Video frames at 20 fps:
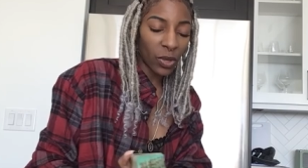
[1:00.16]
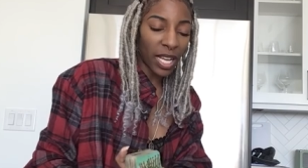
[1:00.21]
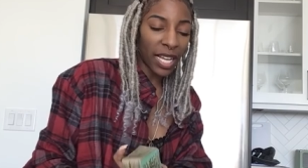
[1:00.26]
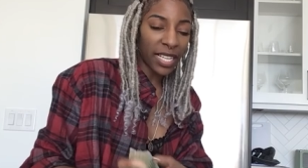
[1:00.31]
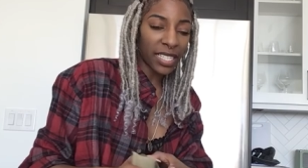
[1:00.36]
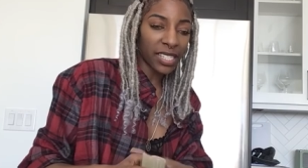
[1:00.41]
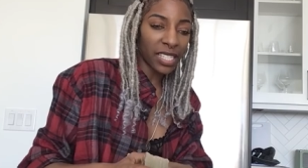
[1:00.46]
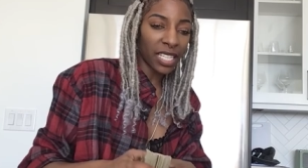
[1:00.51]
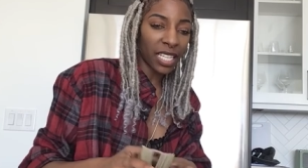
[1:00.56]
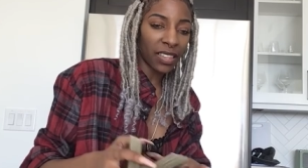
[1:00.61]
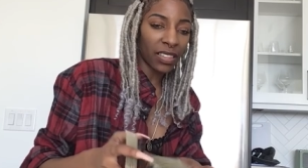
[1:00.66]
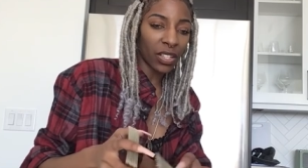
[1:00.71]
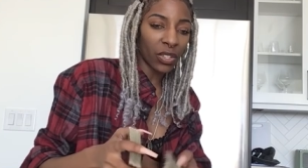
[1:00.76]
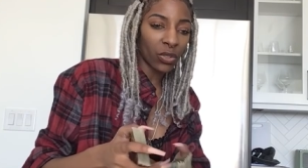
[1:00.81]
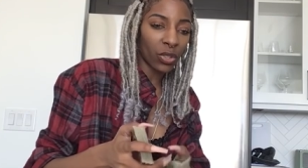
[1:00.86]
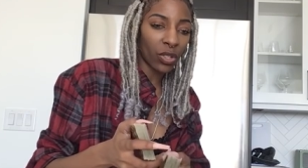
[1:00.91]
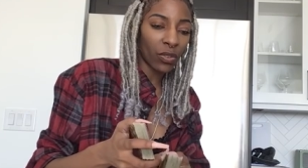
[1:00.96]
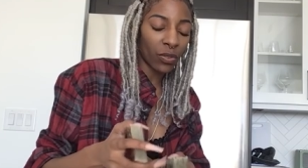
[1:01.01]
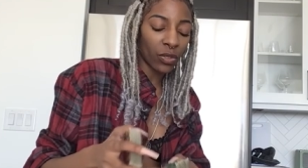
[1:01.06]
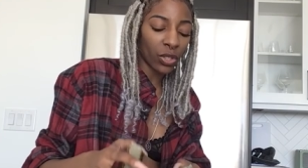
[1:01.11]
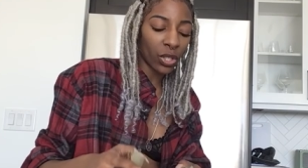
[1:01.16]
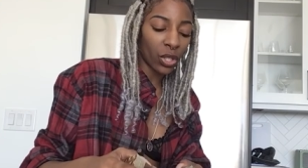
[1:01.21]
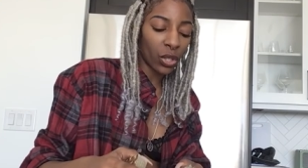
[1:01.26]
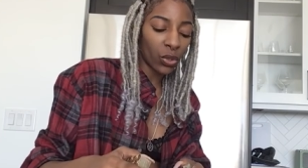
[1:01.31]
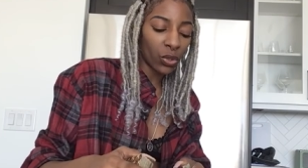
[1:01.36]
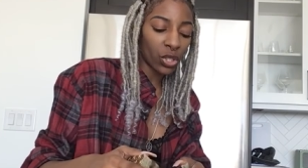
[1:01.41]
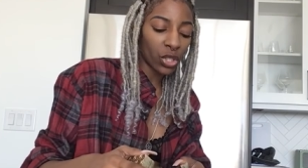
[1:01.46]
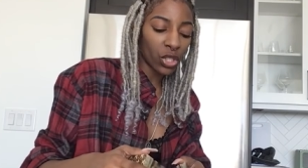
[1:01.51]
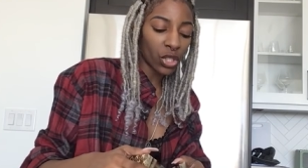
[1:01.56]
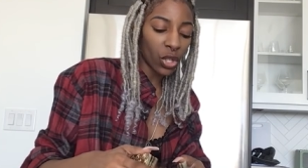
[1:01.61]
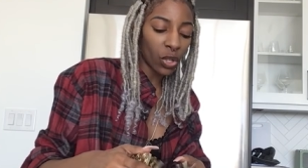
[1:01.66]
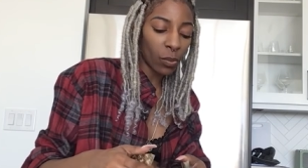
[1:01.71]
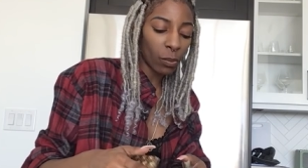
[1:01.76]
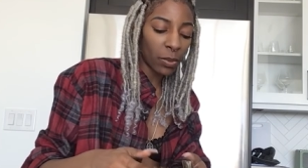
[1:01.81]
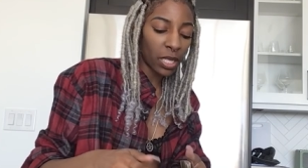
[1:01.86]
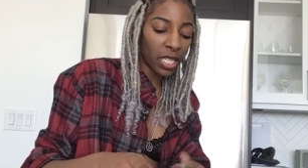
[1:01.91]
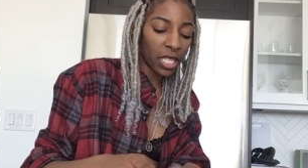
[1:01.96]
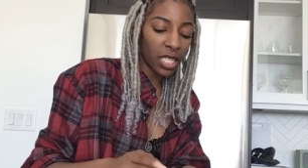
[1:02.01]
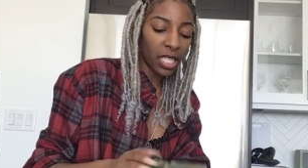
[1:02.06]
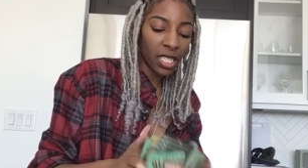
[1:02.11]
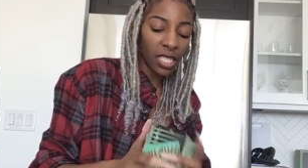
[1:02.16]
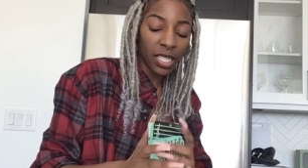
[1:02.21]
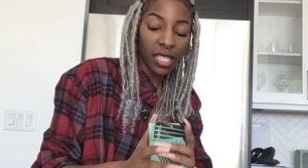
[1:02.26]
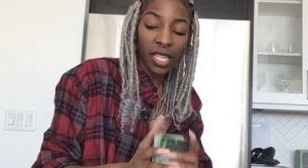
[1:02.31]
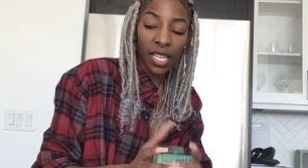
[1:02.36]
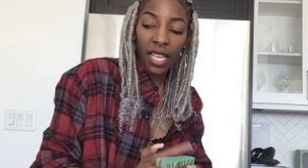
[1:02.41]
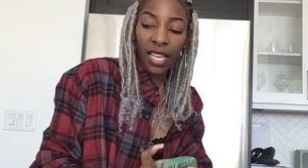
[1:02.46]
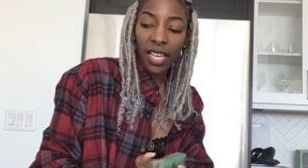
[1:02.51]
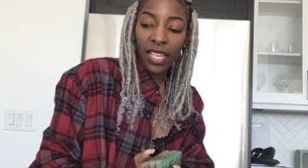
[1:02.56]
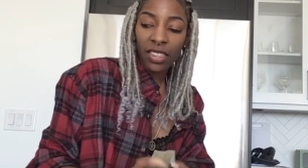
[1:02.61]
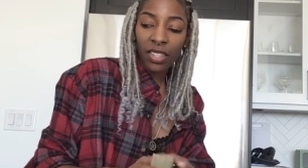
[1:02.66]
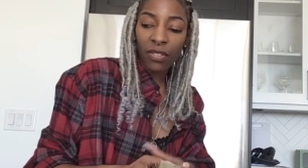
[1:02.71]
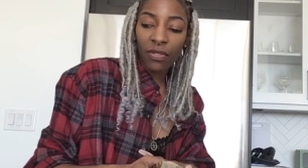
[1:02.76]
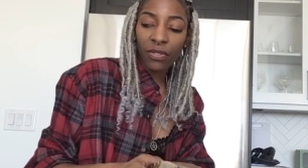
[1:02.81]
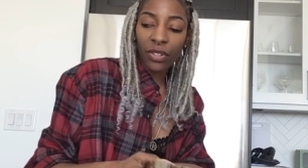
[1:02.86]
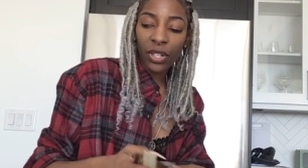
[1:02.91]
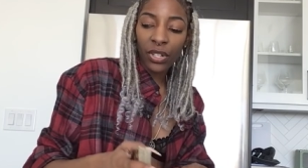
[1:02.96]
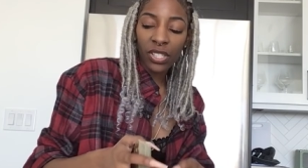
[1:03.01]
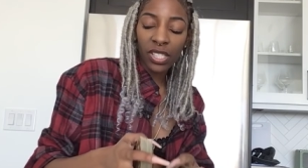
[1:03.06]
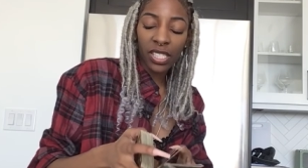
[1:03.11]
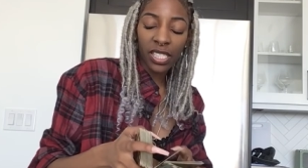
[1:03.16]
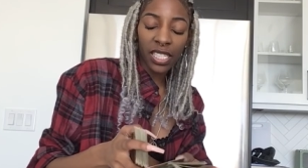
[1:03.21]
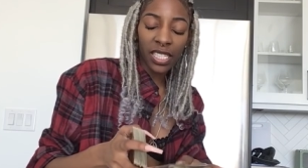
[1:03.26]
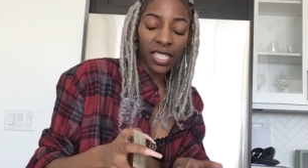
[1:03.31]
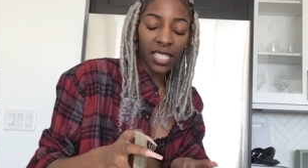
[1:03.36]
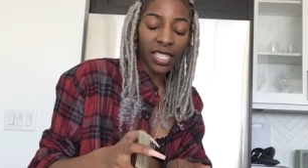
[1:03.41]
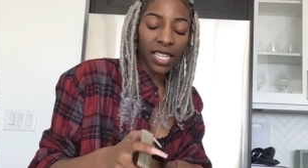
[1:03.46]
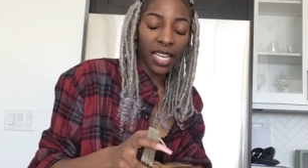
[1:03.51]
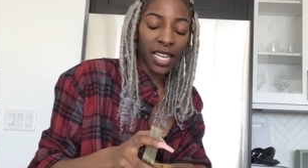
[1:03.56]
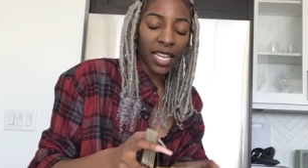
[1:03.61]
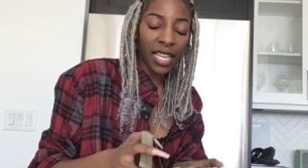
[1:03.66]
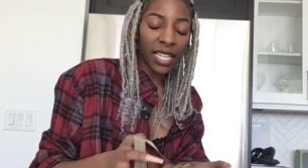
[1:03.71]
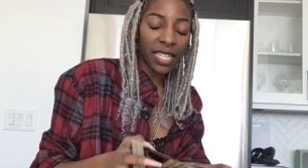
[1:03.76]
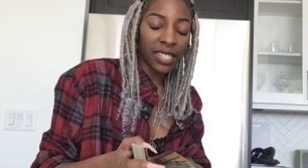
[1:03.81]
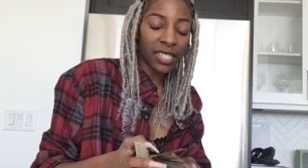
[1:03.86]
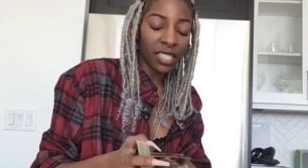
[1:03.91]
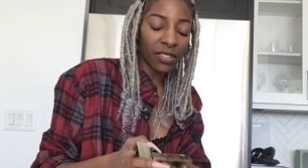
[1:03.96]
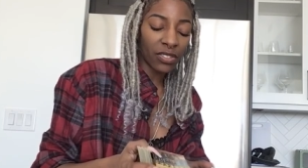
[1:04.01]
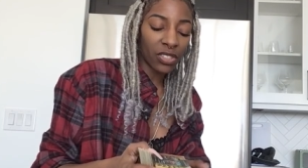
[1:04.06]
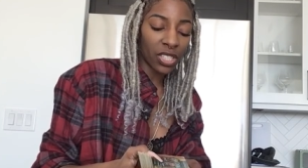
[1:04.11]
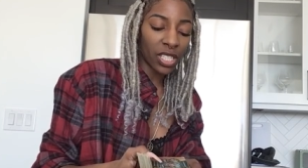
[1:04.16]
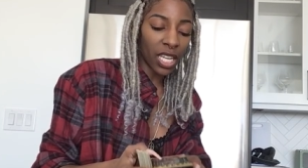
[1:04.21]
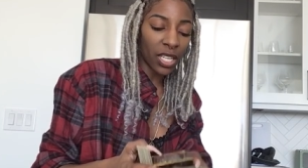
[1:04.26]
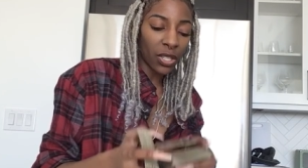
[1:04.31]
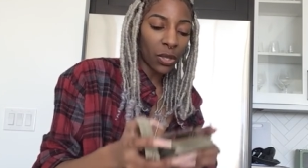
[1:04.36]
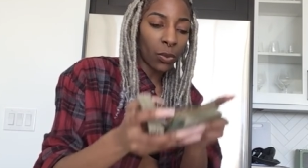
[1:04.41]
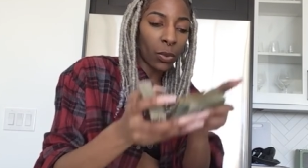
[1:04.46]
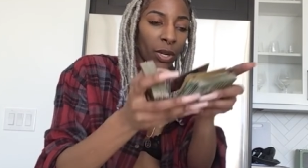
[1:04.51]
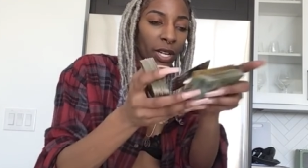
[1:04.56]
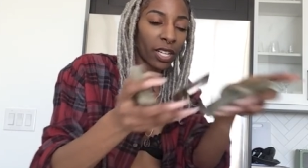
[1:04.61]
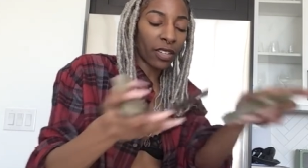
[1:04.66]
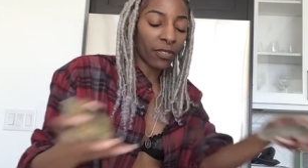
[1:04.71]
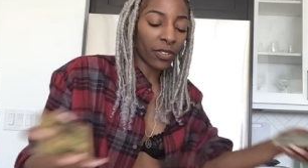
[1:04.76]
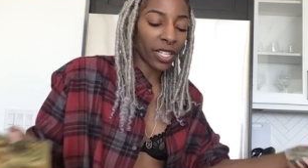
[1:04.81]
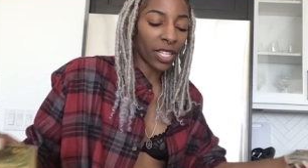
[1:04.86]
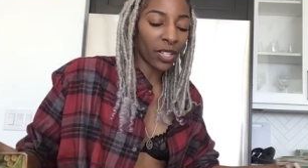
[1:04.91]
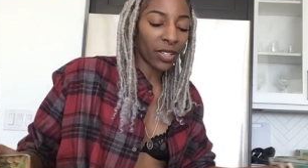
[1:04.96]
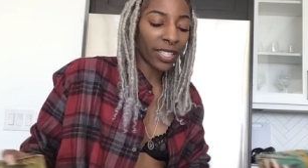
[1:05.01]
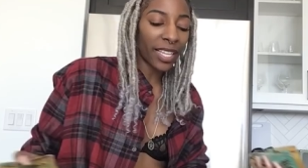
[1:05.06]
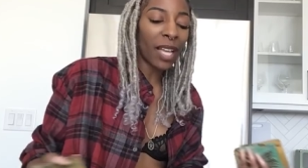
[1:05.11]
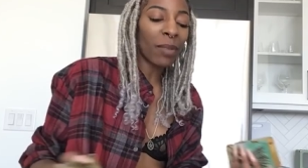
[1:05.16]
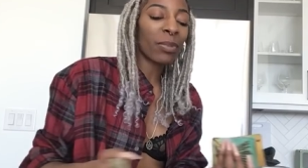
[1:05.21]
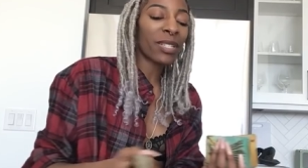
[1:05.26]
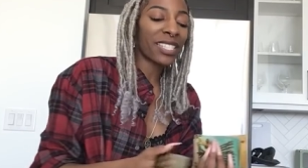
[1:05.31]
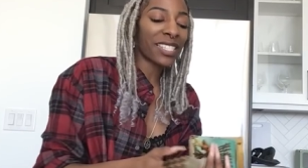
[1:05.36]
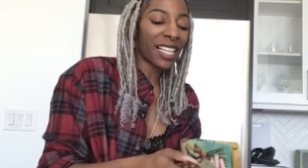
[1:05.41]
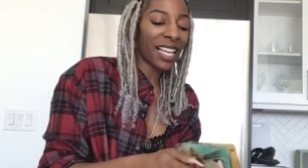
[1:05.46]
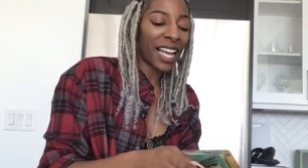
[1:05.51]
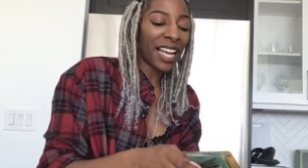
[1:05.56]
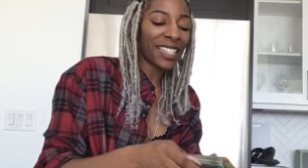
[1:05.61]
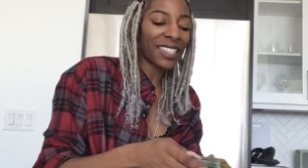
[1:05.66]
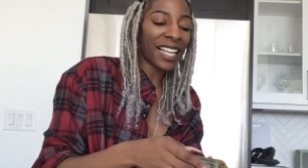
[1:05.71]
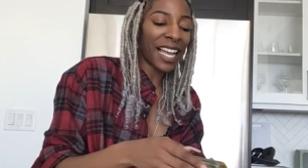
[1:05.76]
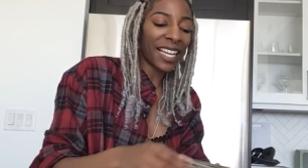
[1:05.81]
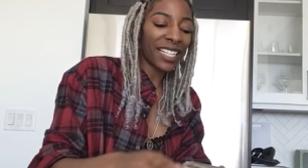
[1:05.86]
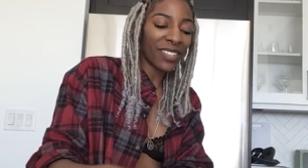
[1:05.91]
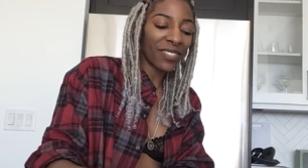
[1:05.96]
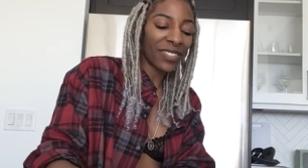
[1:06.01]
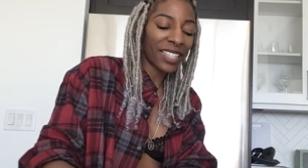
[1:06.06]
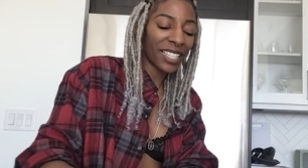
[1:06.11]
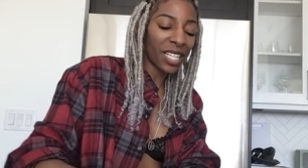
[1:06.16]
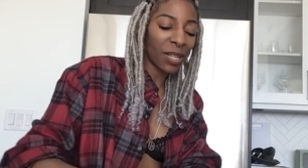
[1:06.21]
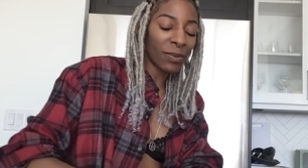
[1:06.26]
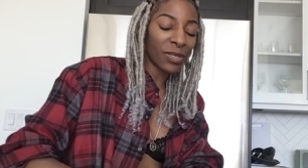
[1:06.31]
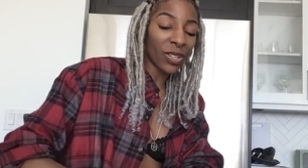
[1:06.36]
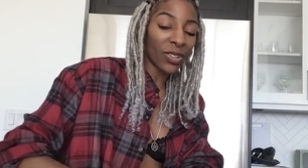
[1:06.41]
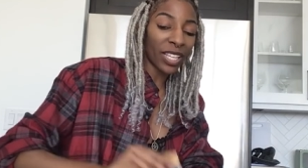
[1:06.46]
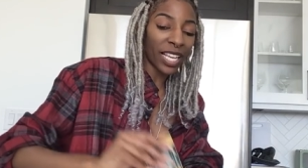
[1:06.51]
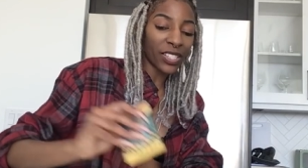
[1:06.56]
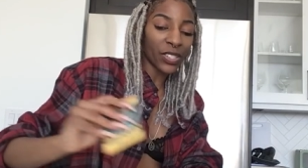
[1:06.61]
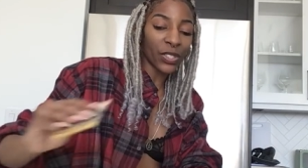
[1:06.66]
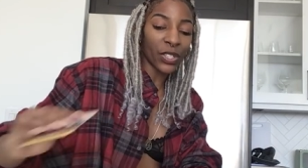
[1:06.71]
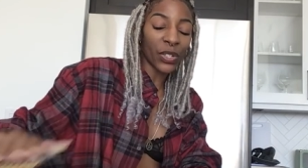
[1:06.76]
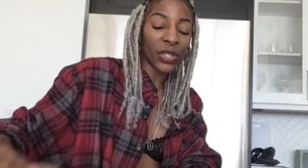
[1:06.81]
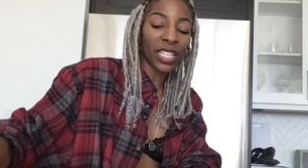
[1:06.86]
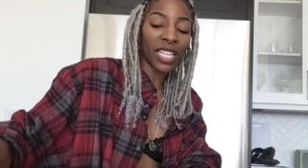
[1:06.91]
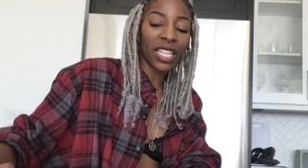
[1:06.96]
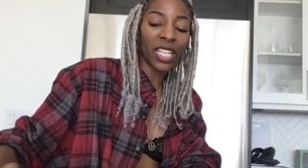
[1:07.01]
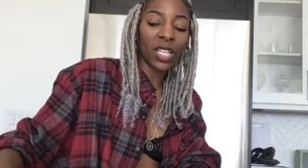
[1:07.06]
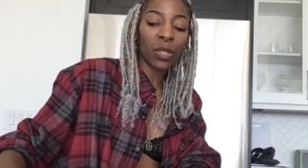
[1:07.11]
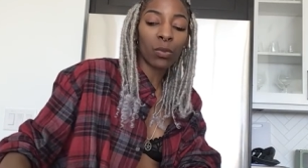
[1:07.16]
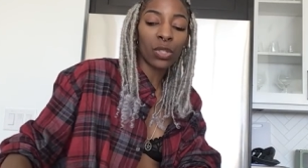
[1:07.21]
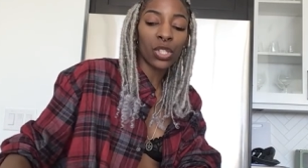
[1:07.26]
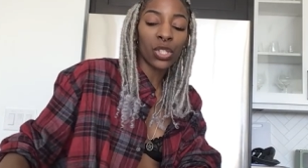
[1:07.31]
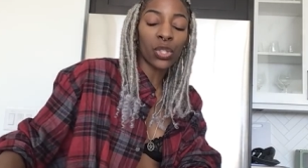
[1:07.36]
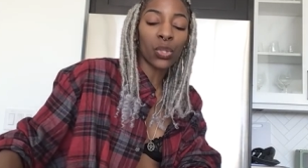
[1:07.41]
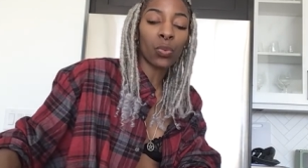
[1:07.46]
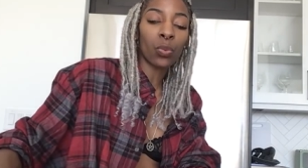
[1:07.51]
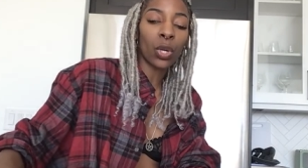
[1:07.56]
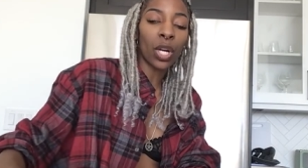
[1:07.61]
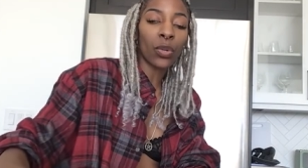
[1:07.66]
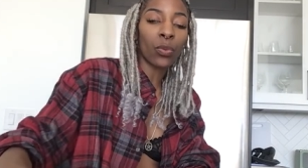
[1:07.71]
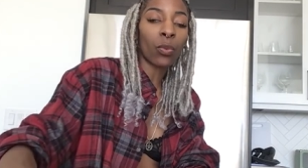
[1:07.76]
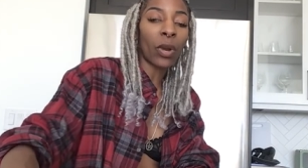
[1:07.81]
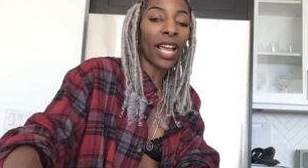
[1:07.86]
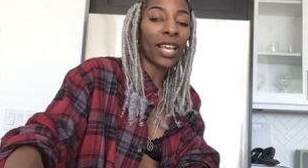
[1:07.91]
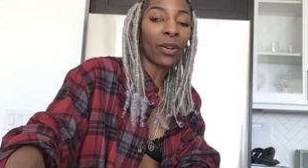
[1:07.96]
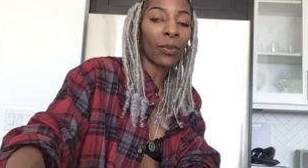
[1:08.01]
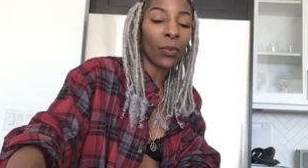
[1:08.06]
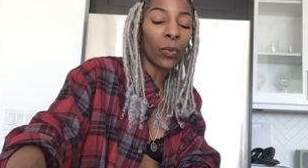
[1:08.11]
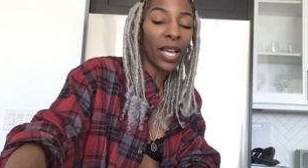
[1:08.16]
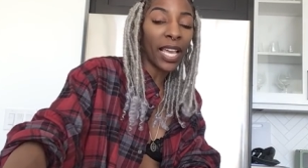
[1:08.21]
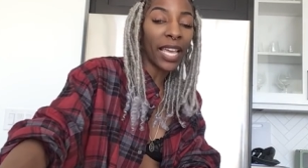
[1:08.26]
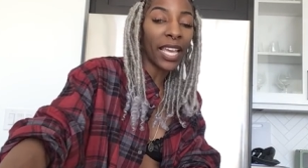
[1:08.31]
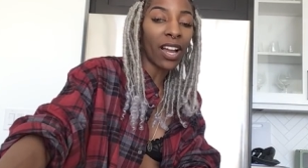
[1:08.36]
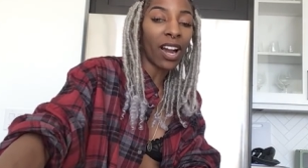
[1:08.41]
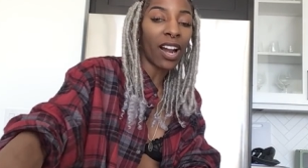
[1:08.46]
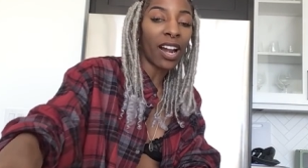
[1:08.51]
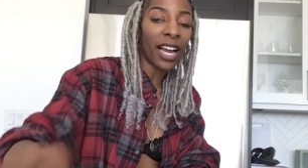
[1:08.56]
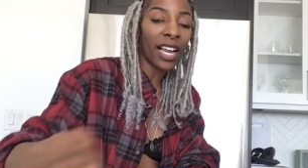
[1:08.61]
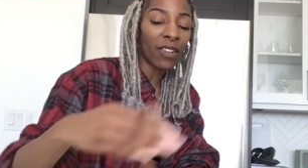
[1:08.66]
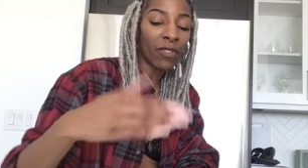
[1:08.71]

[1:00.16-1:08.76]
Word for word: Rising in the North Node. Show me the first 10 days of January for El Capitan, Nine of Cups. Okay, so you're getting what you want right away, all right?